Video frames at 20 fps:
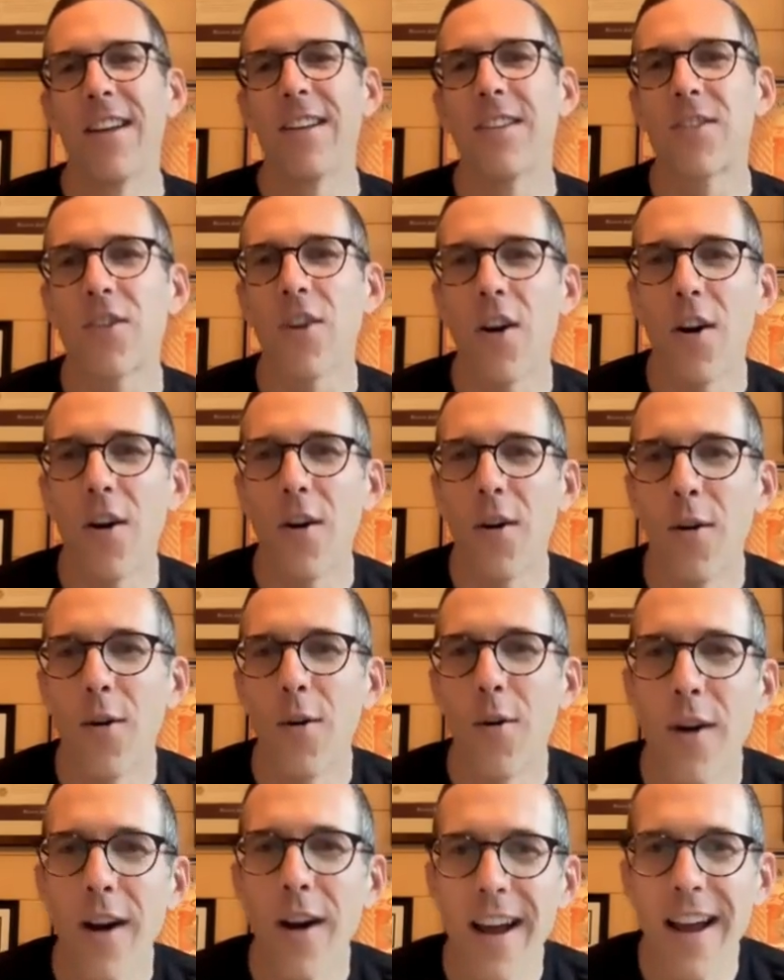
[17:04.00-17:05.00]

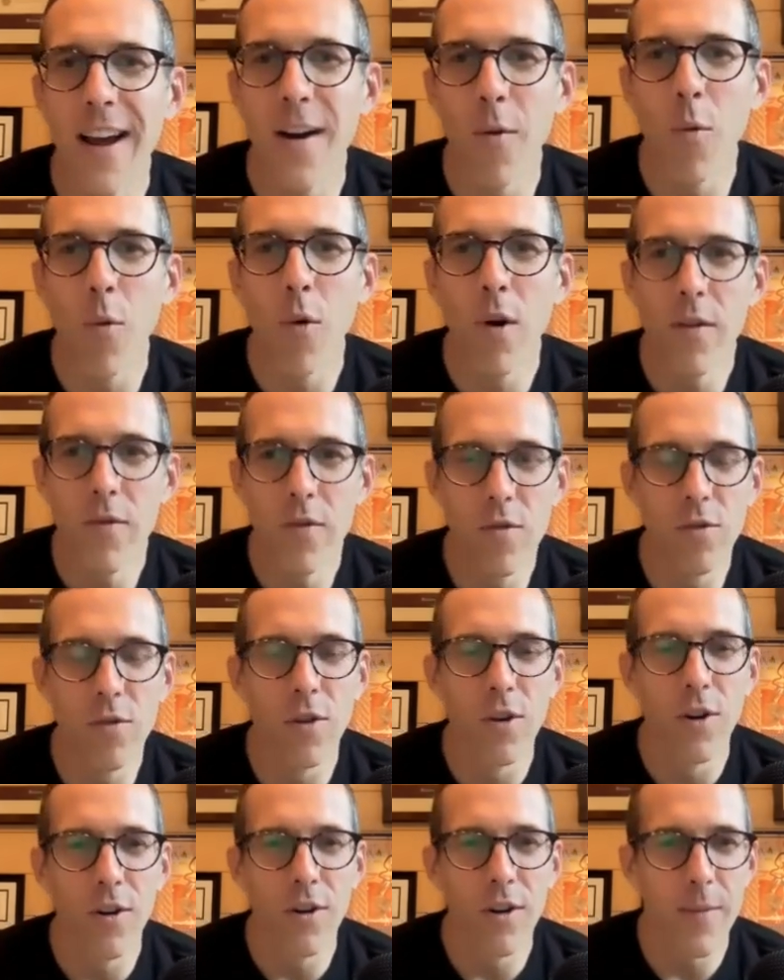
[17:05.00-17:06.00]
So what have you
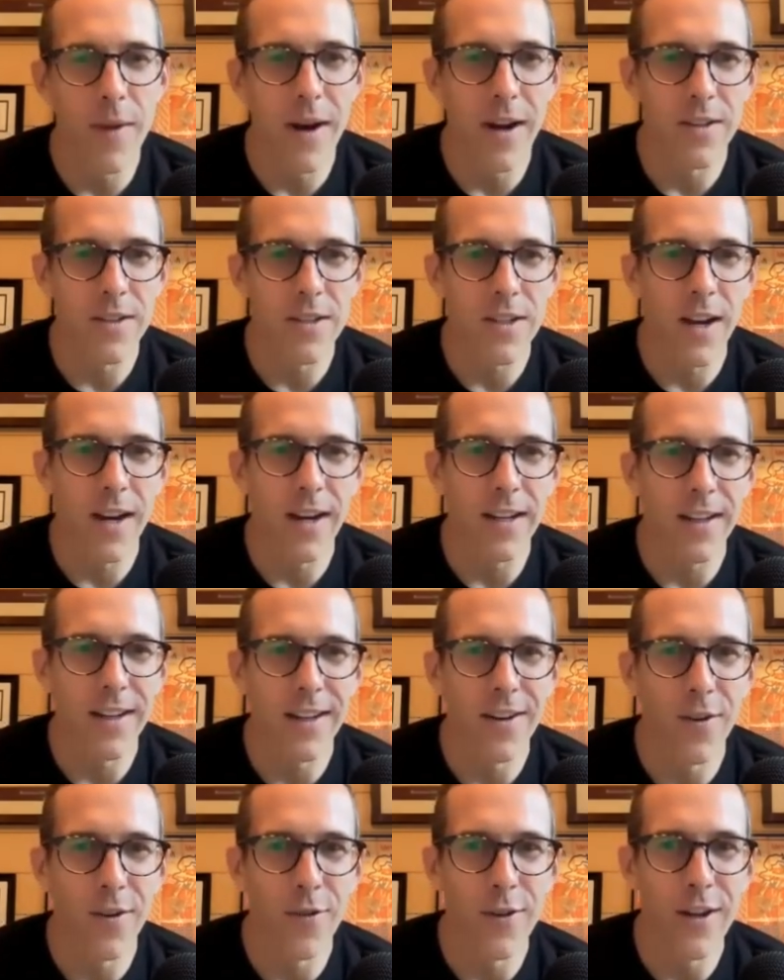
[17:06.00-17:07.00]
learned about
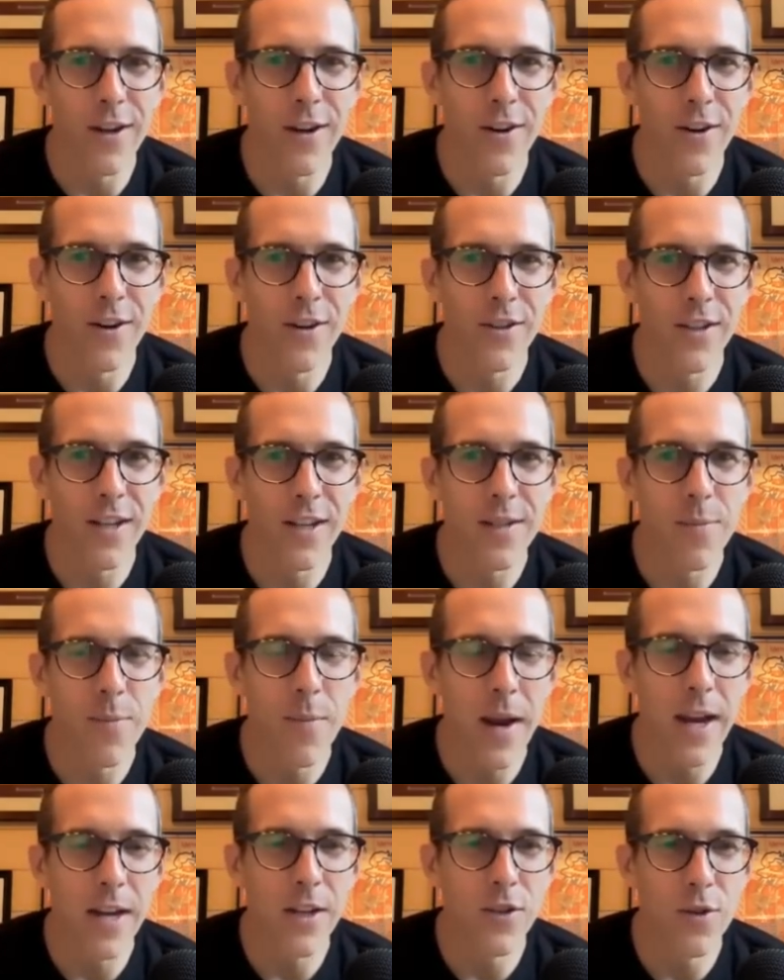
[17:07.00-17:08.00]
cycling over the years that's
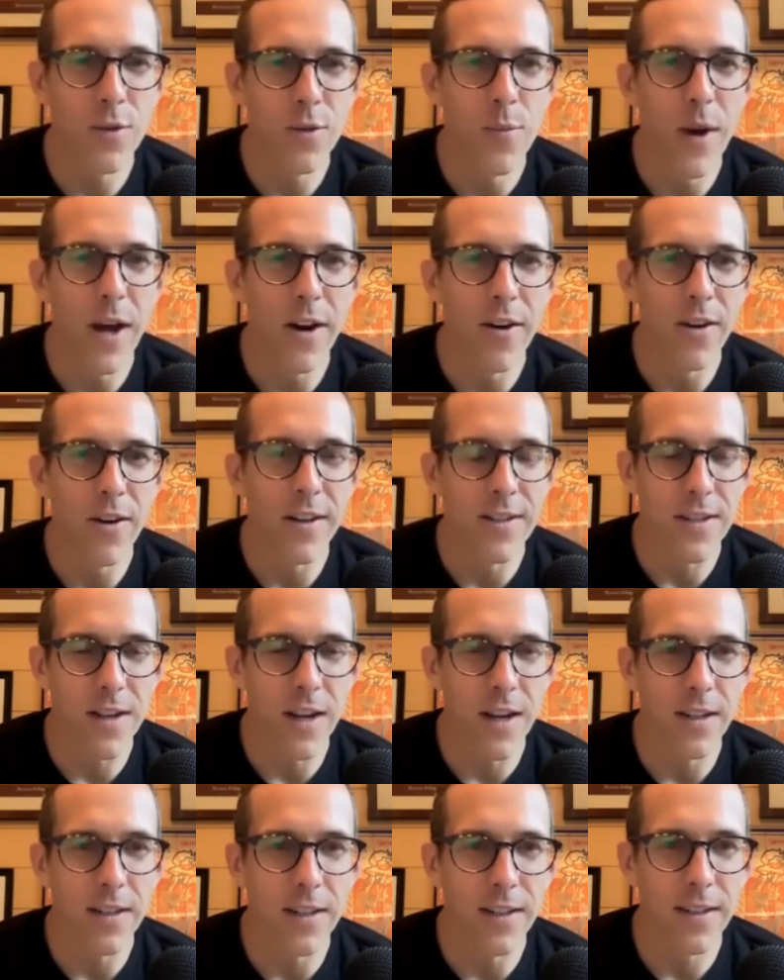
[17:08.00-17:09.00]
made you better at
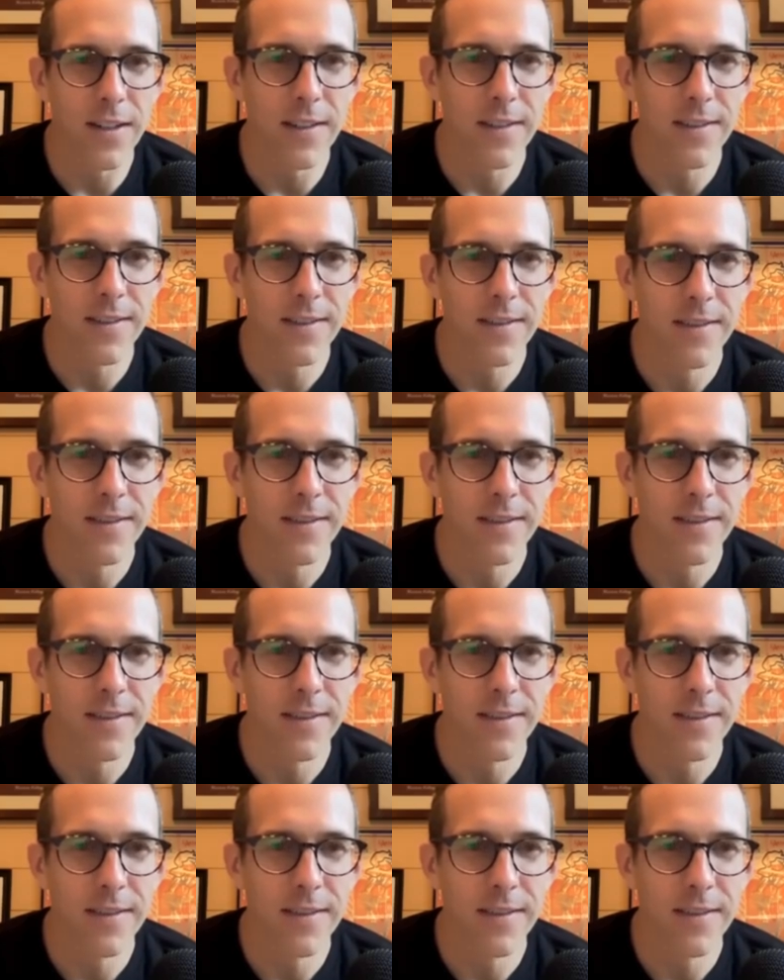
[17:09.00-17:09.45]
cycling?